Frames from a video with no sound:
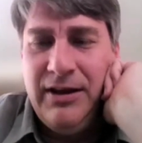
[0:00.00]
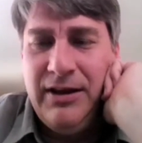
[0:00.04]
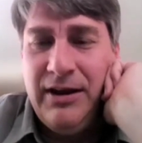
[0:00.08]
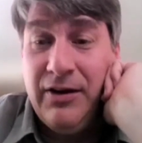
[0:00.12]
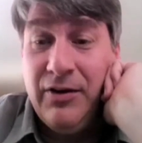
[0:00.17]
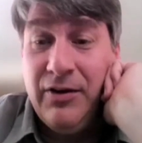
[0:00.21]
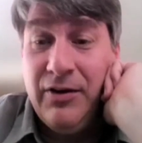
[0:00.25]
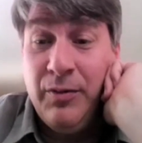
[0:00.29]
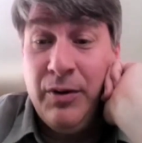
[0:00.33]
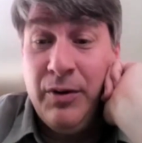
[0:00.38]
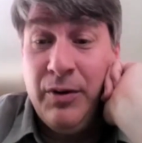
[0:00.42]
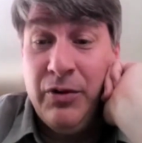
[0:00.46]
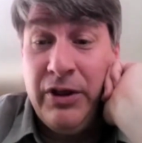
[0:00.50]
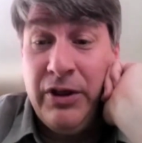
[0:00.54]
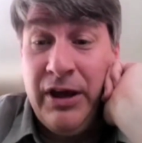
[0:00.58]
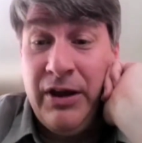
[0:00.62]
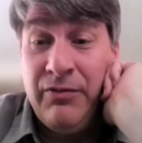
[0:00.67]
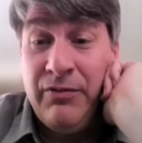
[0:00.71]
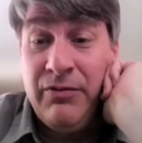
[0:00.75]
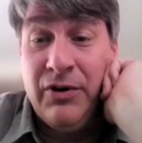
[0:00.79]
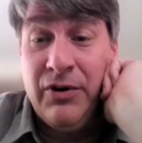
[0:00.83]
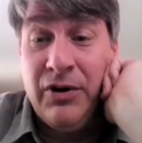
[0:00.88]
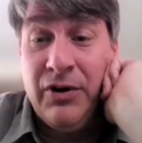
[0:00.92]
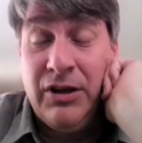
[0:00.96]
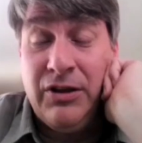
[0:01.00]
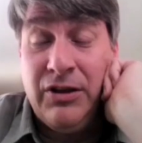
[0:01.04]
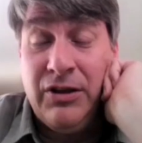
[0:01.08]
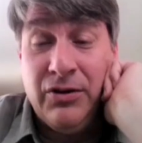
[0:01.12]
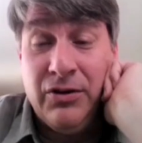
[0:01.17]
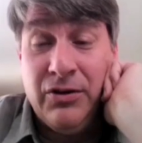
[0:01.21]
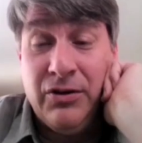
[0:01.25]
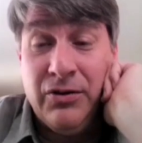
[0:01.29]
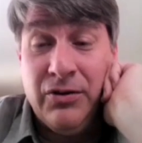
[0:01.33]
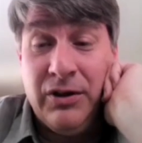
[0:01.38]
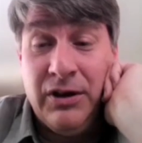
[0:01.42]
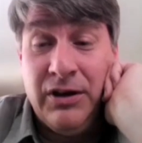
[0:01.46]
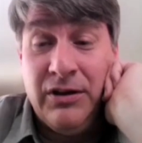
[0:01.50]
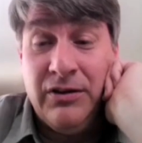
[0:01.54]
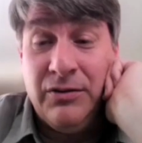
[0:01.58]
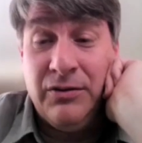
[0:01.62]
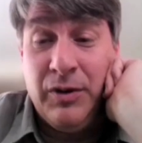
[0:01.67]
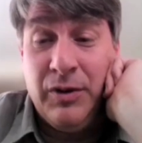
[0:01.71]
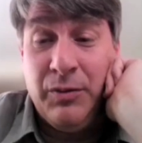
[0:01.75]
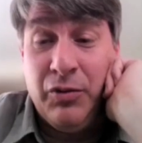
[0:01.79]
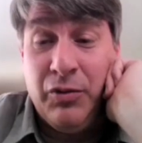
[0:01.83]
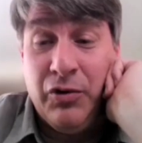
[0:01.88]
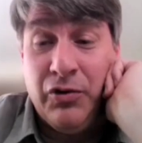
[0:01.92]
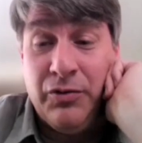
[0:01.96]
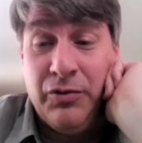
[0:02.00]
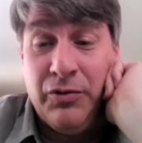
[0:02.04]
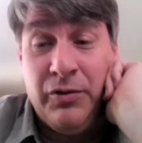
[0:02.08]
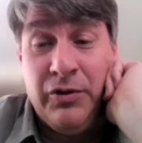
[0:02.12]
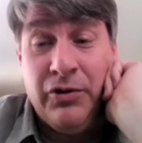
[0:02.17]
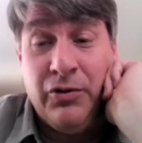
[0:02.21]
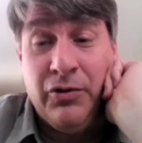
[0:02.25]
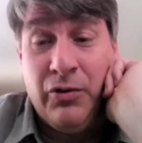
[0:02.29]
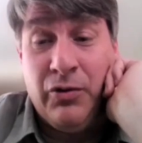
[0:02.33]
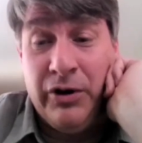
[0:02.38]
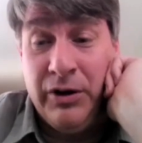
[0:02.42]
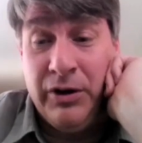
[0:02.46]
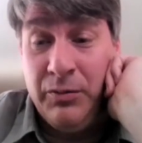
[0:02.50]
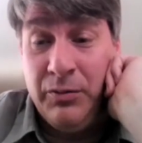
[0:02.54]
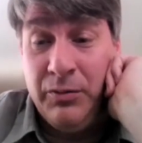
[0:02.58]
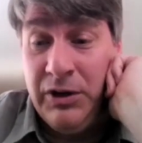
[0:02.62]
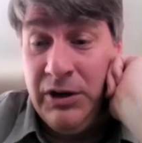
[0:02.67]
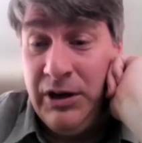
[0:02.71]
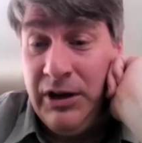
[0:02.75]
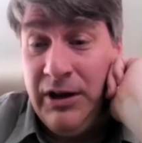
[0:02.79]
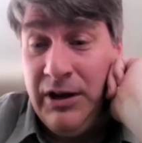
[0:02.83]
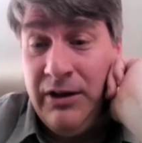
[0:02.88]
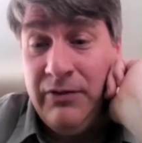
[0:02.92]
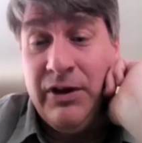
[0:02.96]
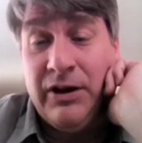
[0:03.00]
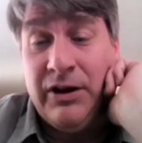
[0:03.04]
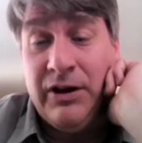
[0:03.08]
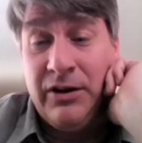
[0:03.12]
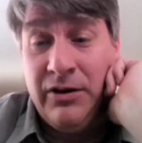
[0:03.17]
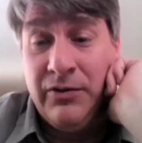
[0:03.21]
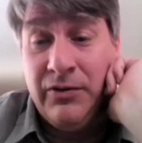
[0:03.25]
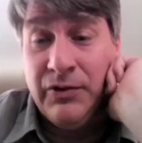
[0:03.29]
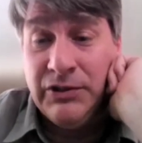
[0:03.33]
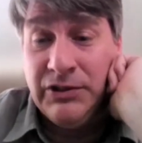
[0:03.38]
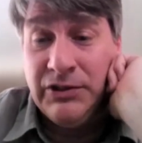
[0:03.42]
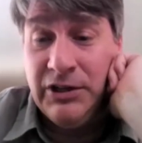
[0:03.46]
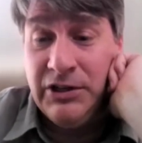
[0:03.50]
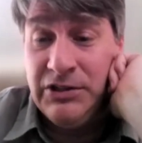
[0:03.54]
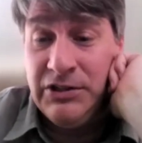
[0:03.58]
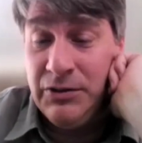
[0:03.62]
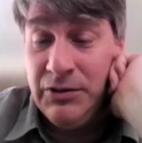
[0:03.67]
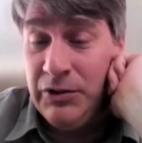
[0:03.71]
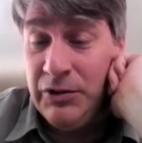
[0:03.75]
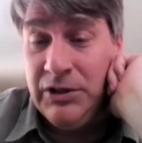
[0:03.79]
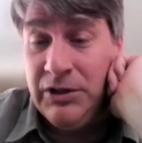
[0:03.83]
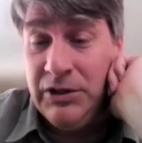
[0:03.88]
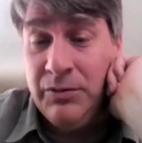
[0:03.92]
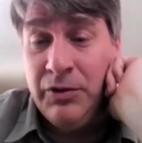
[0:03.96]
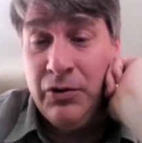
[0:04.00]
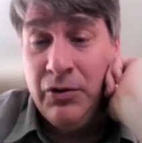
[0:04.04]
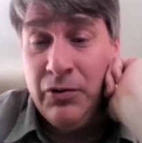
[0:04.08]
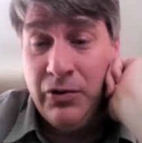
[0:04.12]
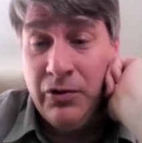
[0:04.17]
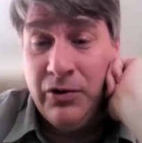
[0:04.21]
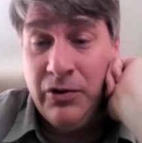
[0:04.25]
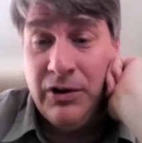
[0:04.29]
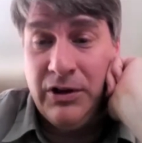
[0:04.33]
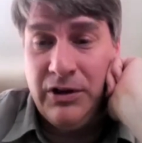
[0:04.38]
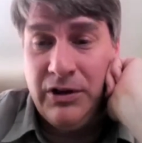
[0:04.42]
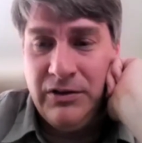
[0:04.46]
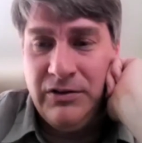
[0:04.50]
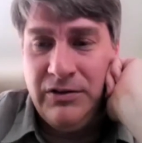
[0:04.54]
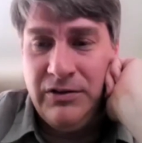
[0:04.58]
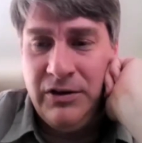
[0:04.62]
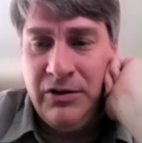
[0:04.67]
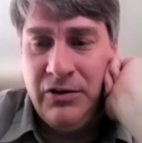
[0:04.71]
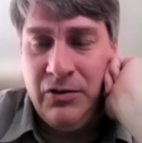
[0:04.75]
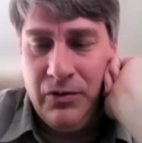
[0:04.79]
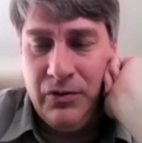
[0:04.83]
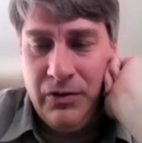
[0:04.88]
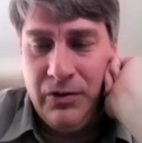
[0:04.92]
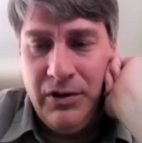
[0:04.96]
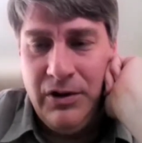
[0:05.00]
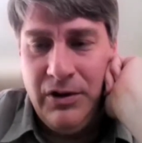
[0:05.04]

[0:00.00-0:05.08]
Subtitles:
I remember that very clearly because my birth mother wanted me to have that conversation with them in order to continue